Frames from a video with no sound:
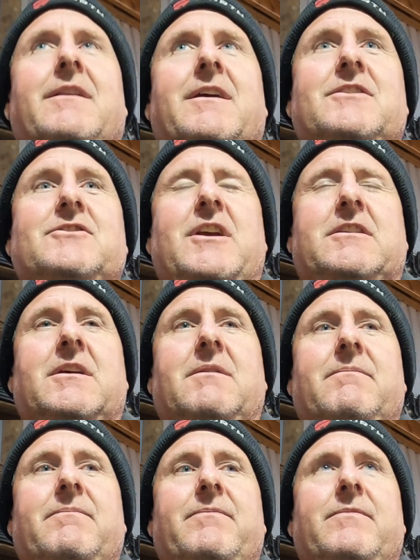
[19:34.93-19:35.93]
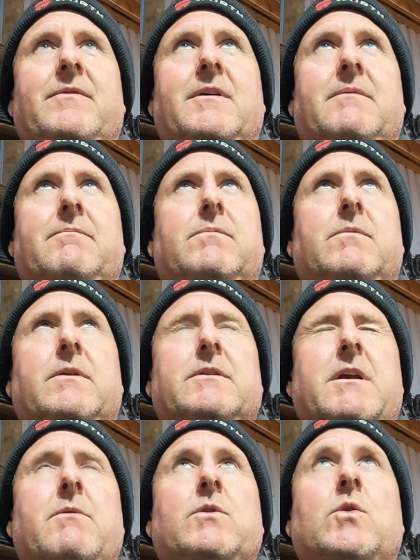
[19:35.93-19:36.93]
The injector, the
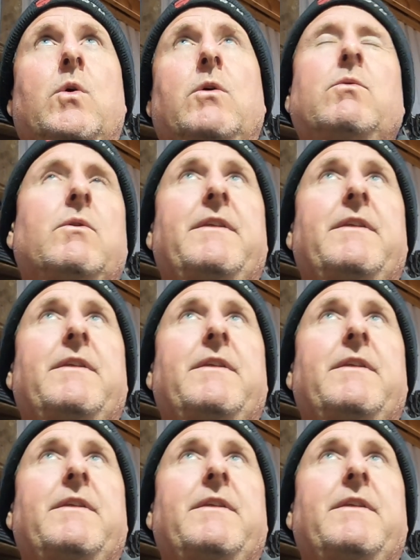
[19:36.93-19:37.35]
coil,